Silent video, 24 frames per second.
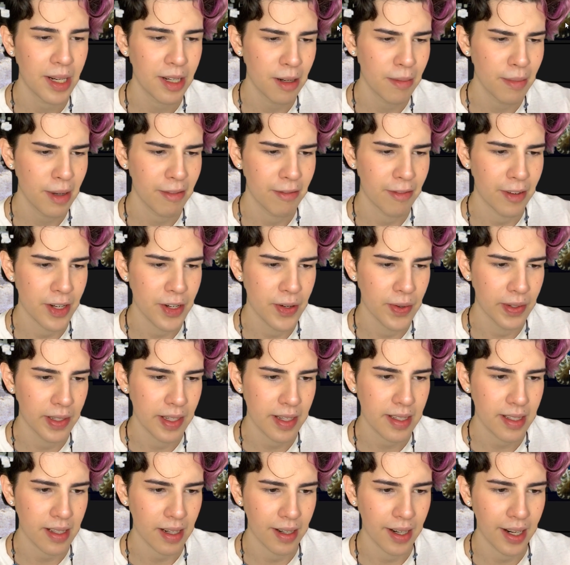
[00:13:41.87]
not be visually
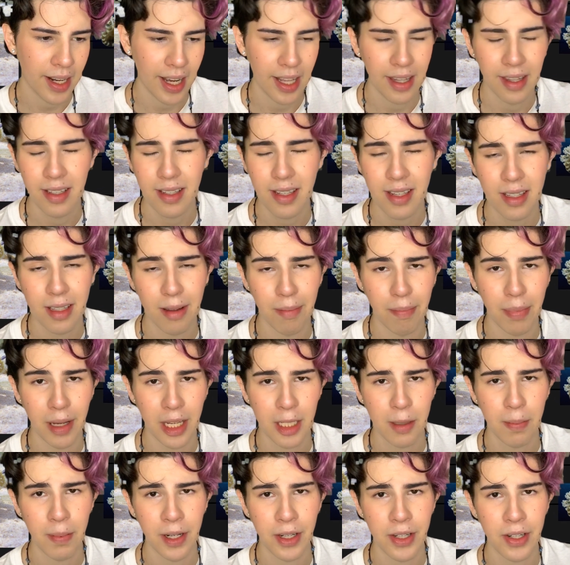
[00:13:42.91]
stunning, and this is the
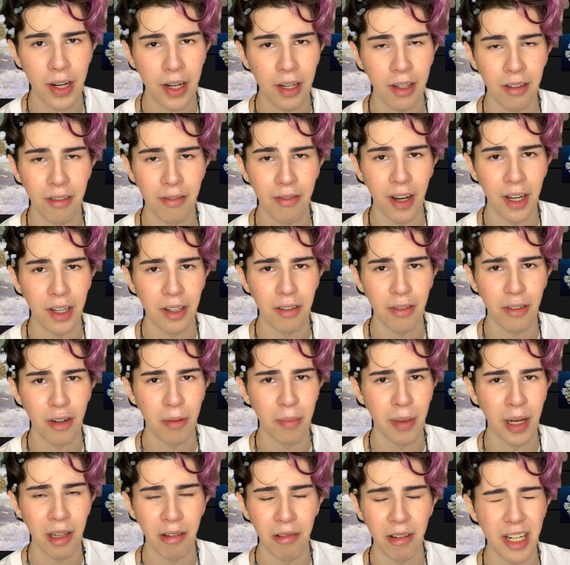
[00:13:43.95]
best picture I could find of her,
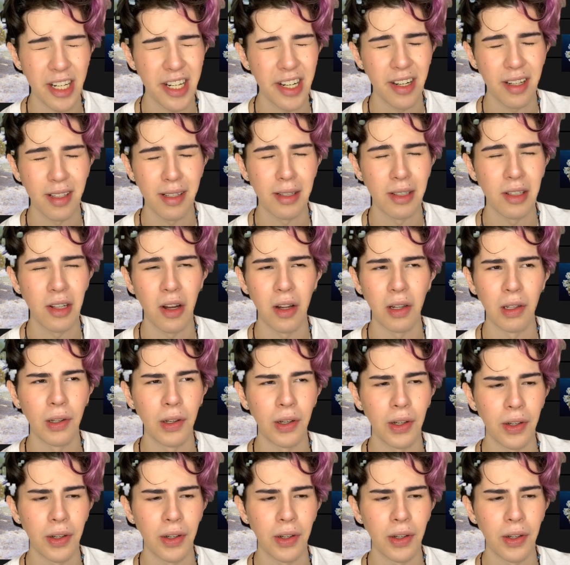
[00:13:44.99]
by the way, she does not look